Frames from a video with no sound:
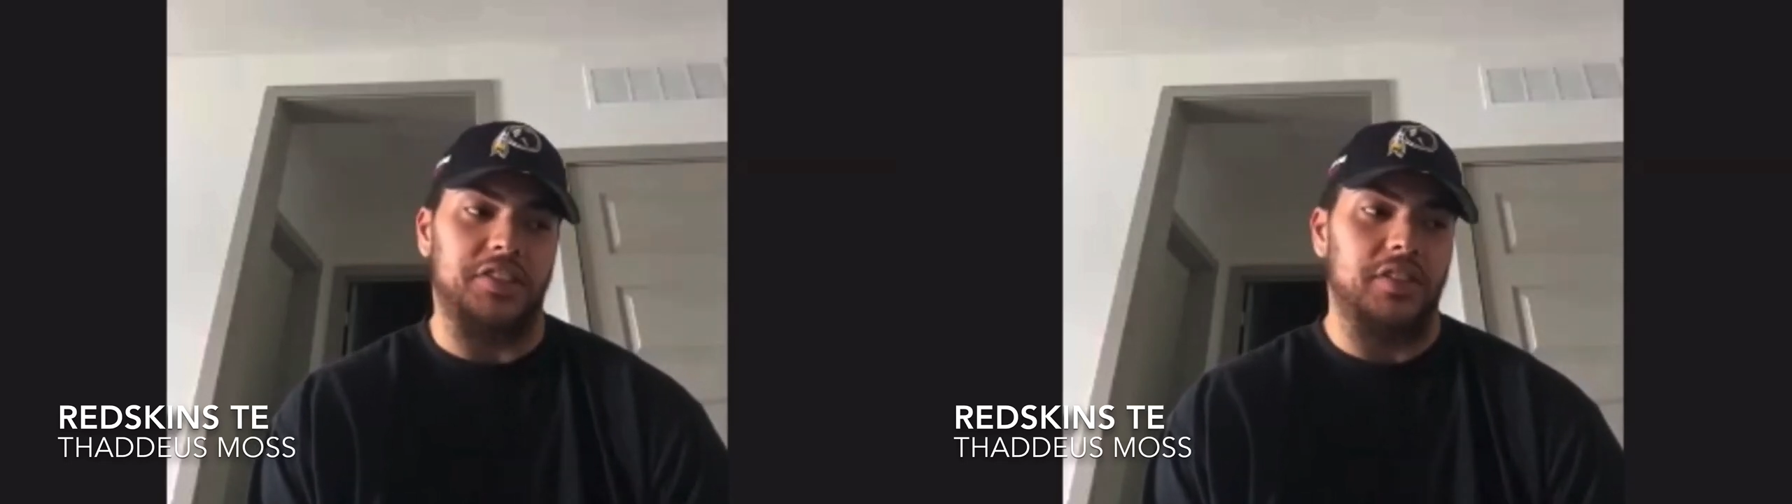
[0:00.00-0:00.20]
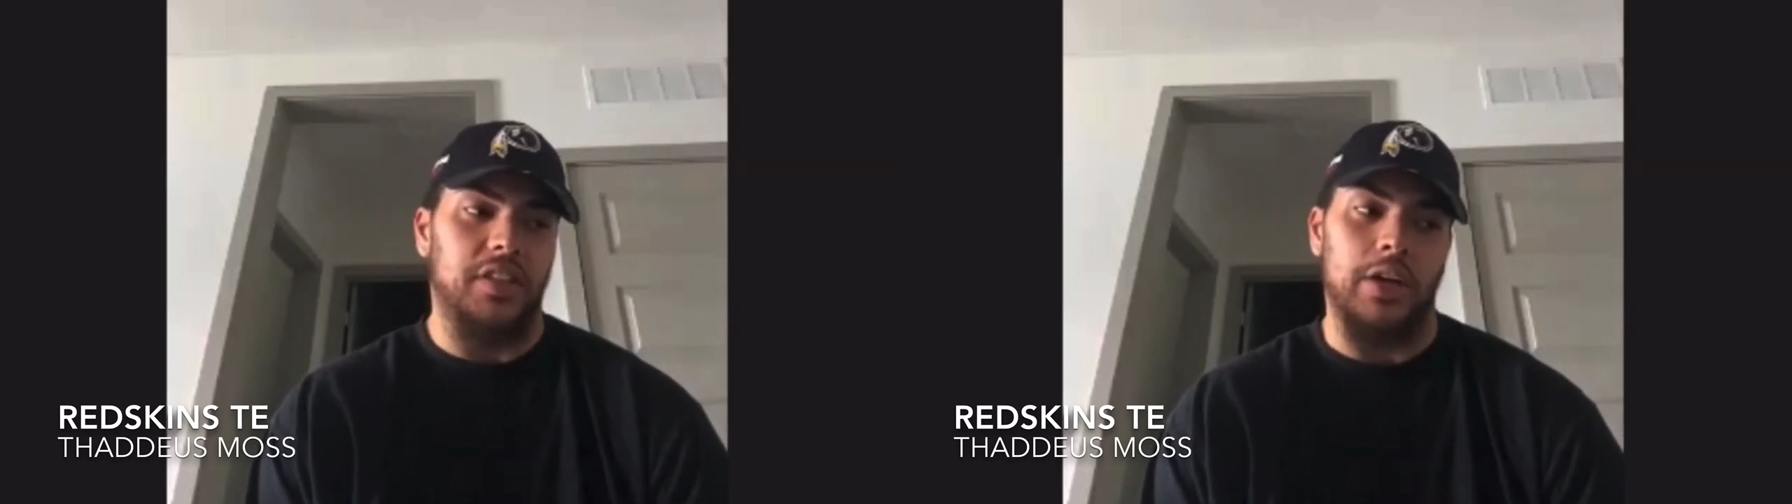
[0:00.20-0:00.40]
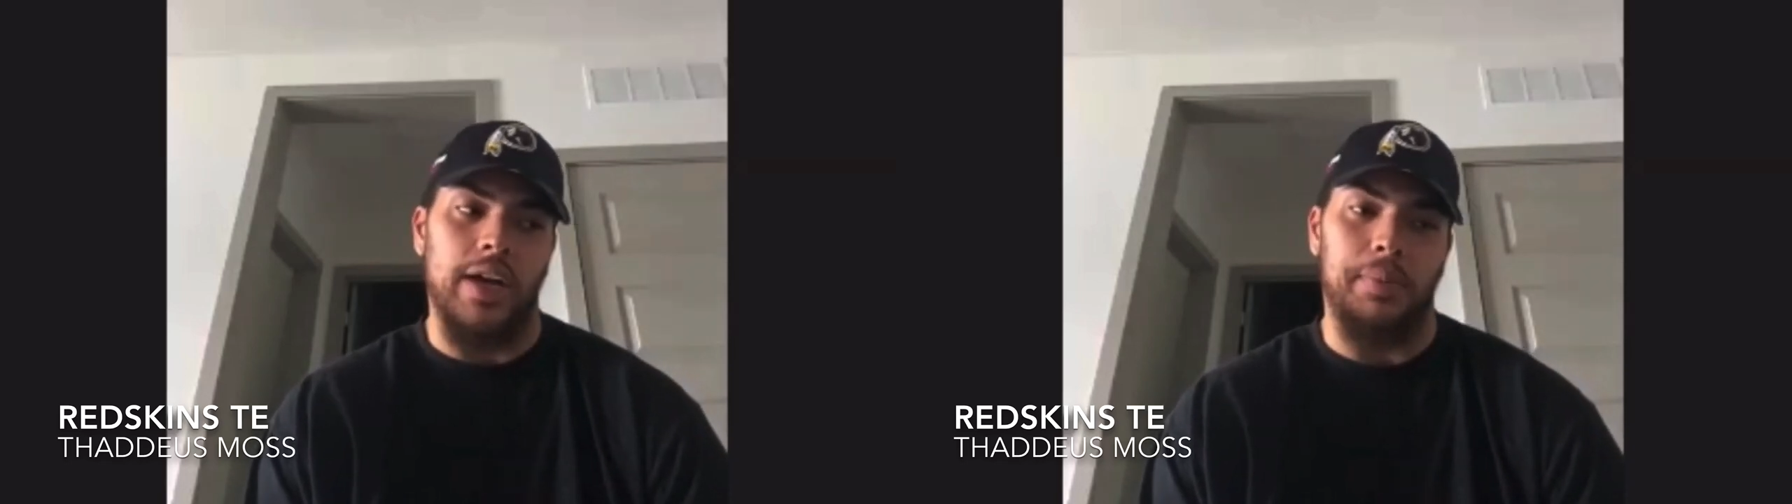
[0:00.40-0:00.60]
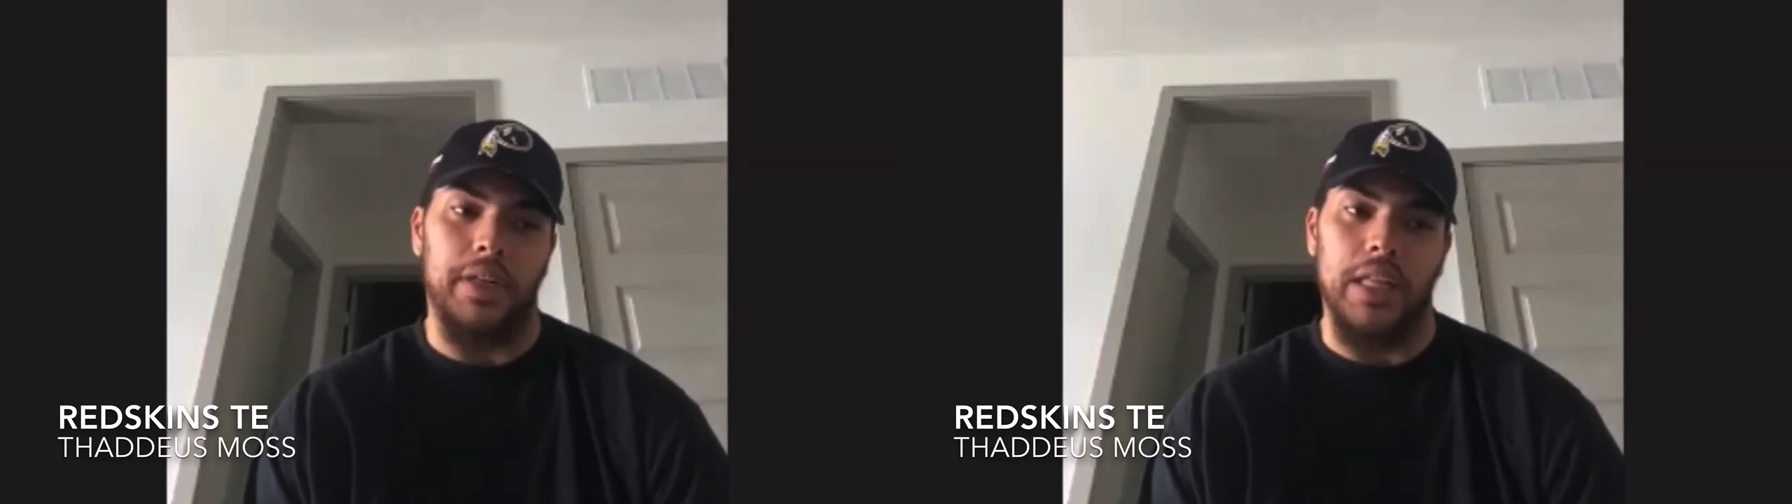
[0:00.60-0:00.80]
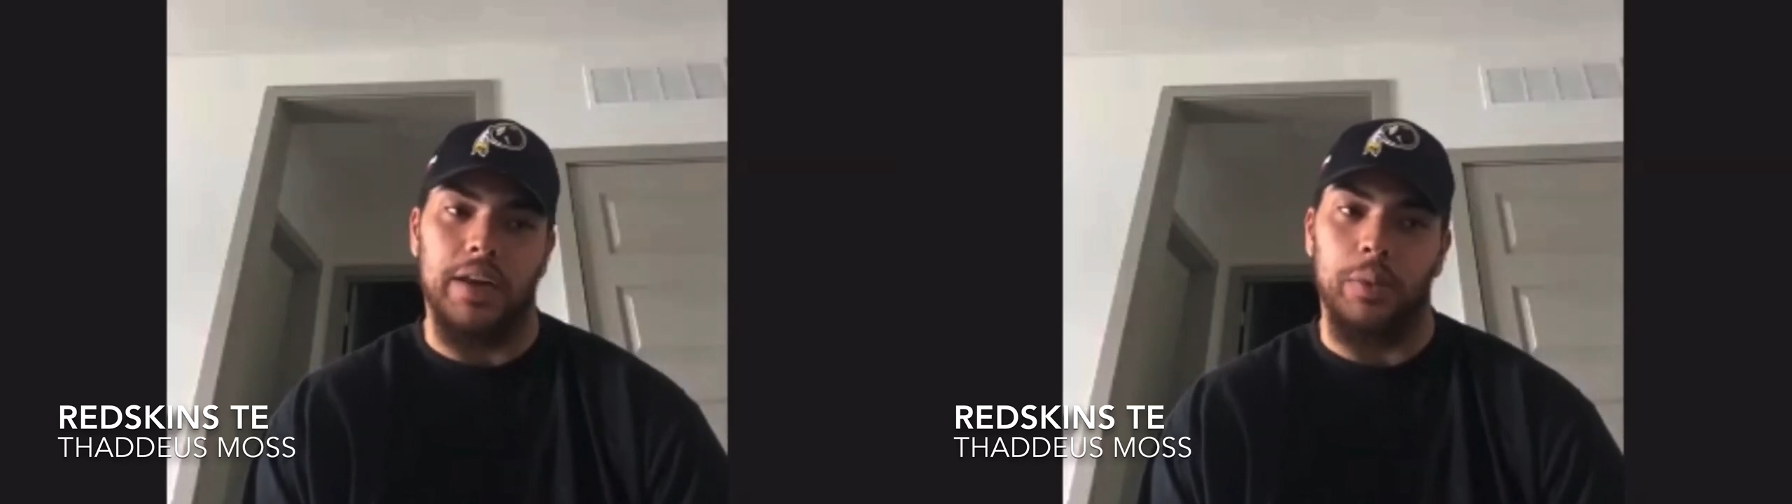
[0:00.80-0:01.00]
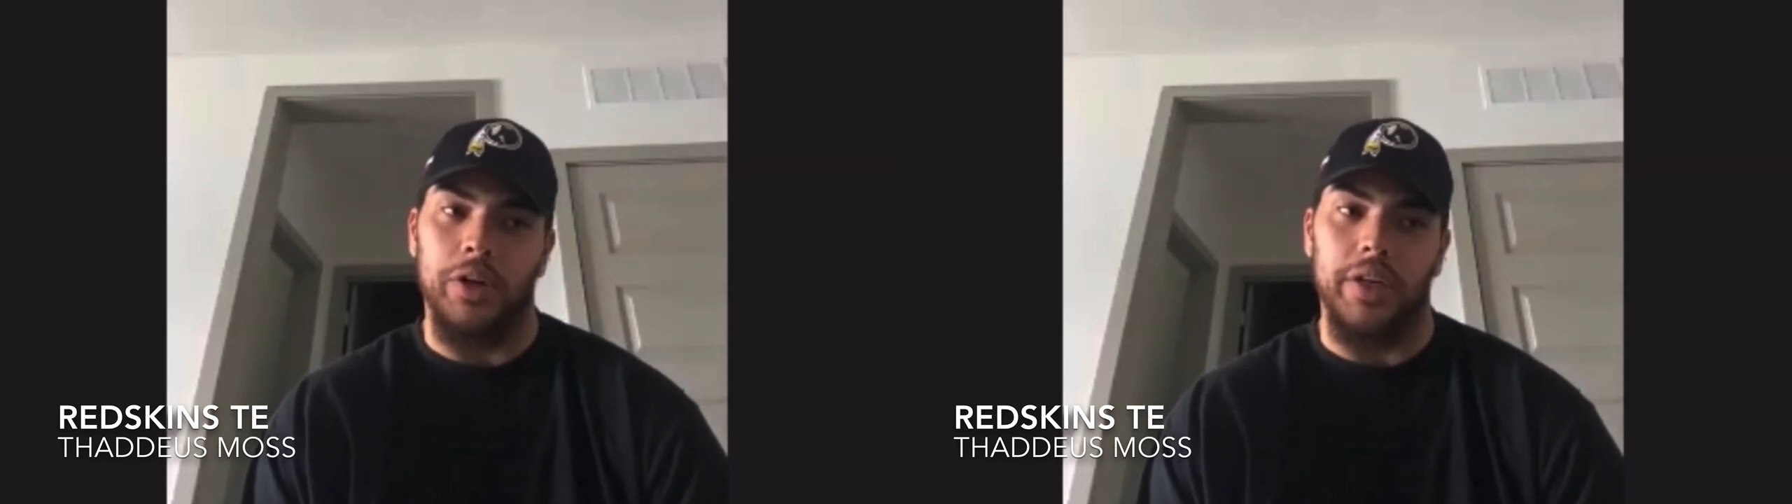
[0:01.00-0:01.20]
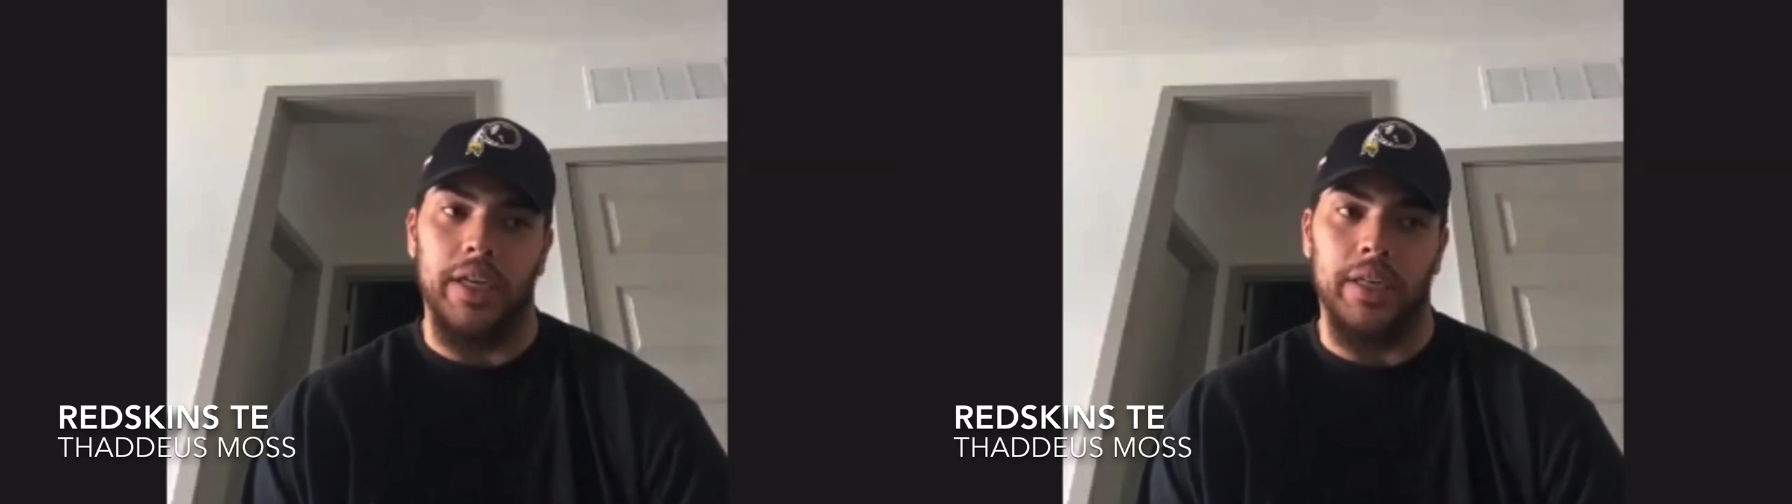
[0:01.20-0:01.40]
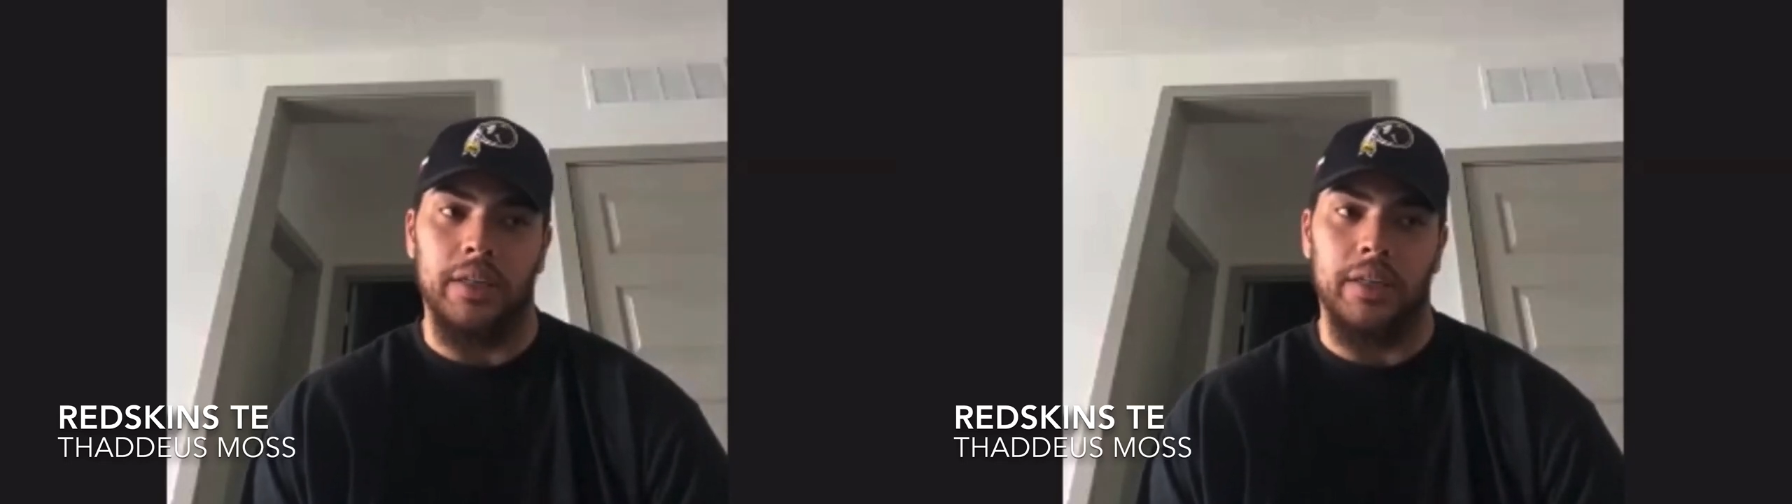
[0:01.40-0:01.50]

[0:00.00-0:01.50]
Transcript: You know, I put a lot of work in.